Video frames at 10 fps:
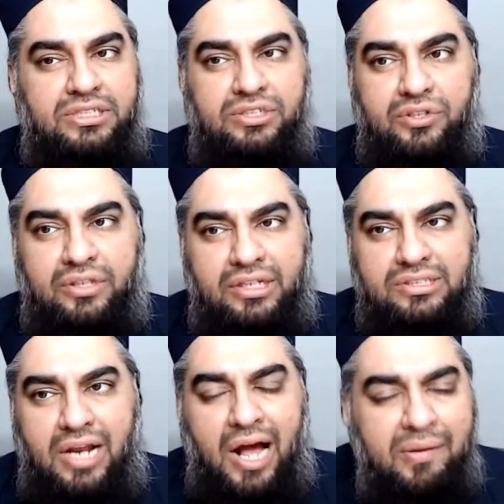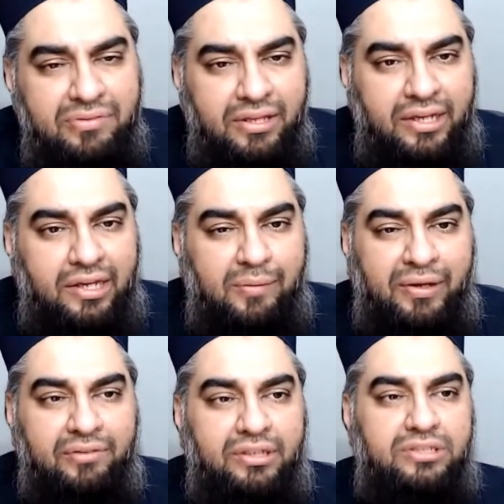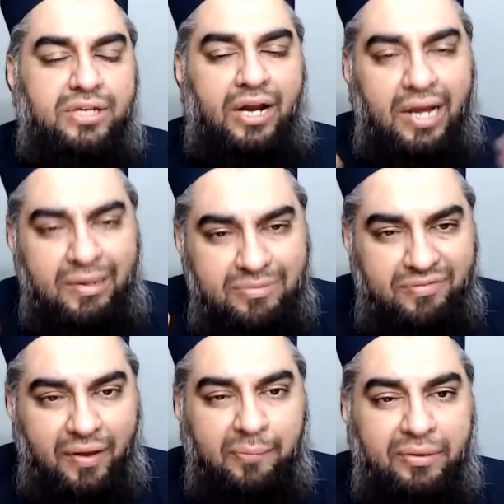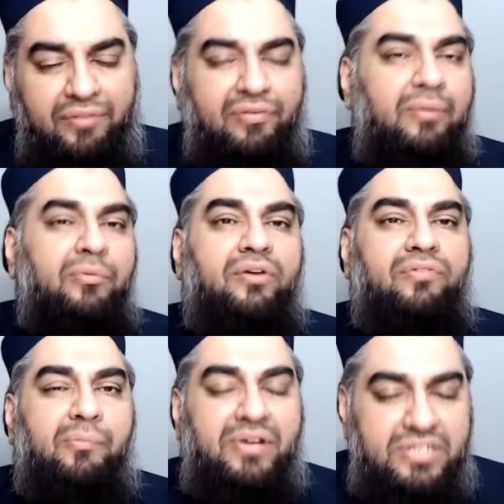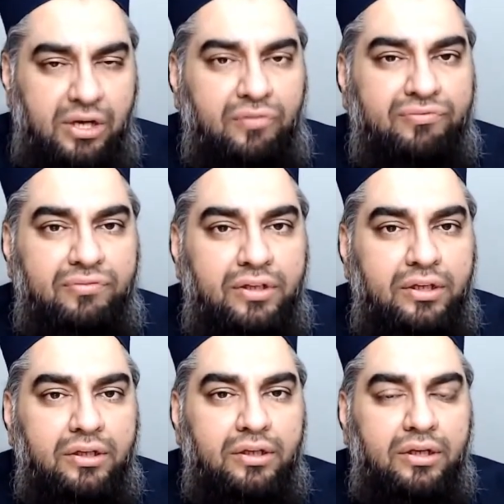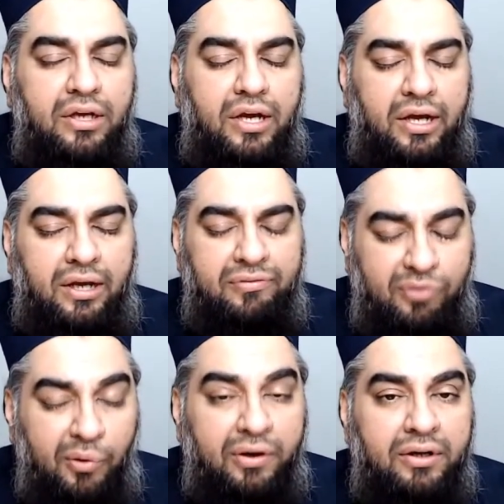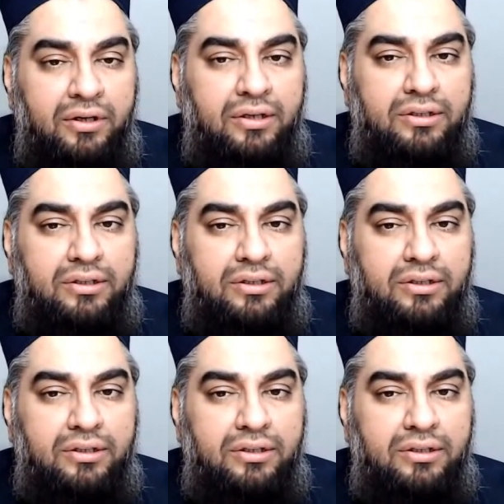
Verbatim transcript: These are things that I'm thinking about, things that I'm developing a framework for myself for.